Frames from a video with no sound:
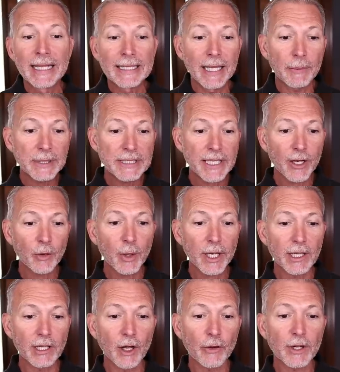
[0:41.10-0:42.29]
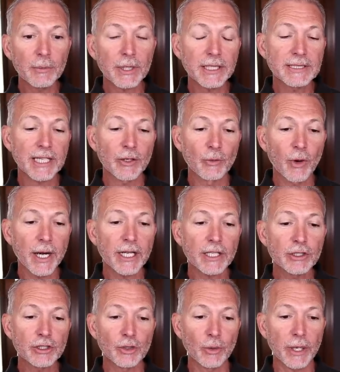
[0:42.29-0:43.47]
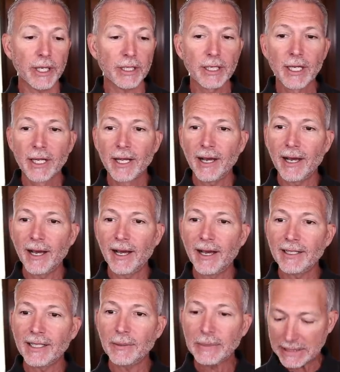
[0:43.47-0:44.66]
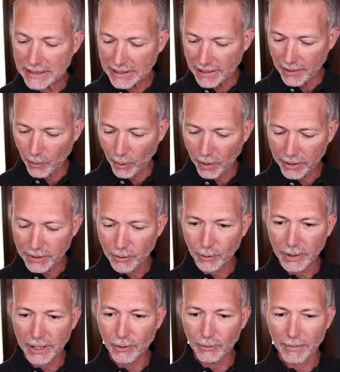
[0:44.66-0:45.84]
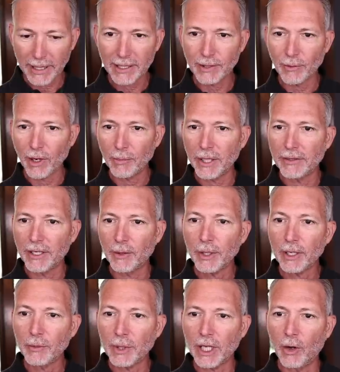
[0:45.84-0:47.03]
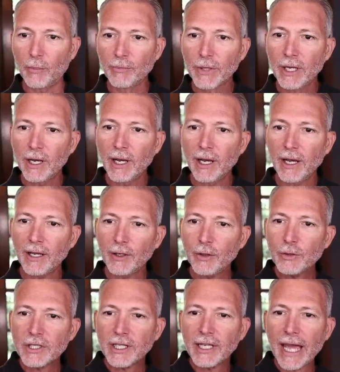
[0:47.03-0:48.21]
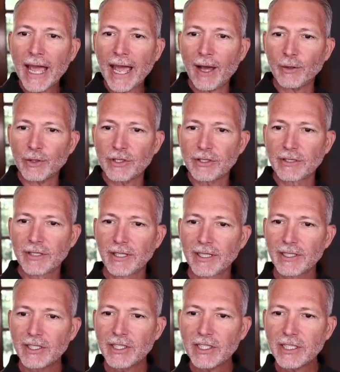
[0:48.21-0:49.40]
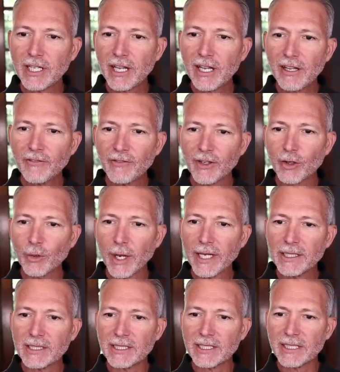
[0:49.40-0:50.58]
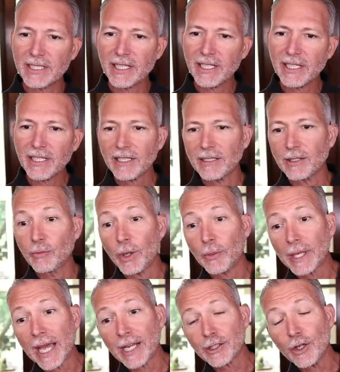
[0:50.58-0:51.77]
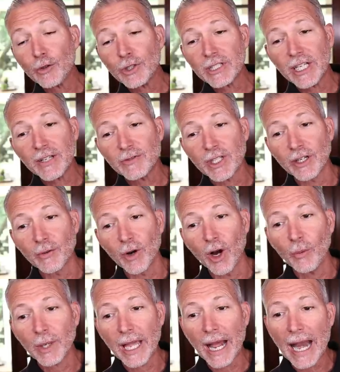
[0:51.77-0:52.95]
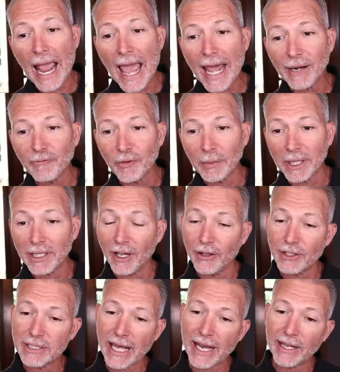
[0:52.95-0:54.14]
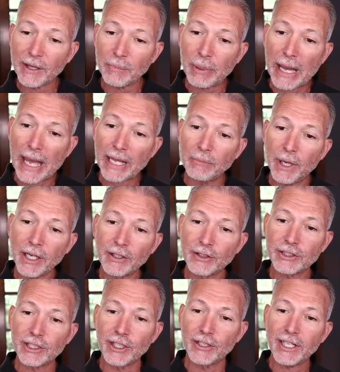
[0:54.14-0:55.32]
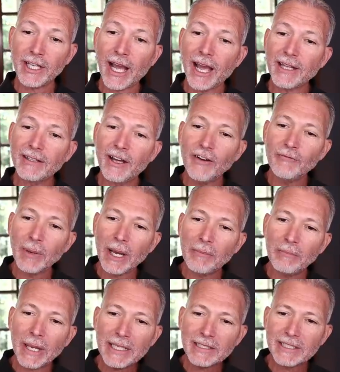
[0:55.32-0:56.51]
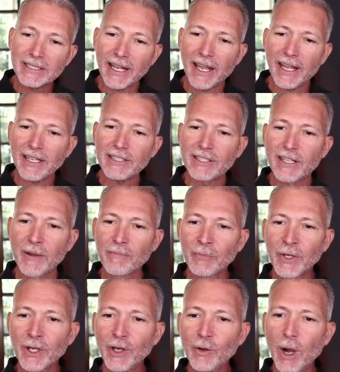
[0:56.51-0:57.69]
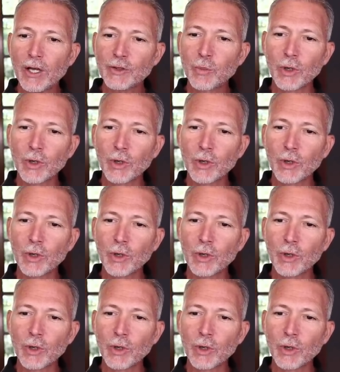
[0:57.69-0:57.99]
Let me say a quick hello, then let's get right into it. Uh, let me see. What do we... Oop, I hit the wrong button there. There we go. Uh, who's in the house? Steve, great to see you. Well, we got two Steves in a row. We got Adam from on the other side of the pond. Michael Tierney, I love my mainstays. Who else?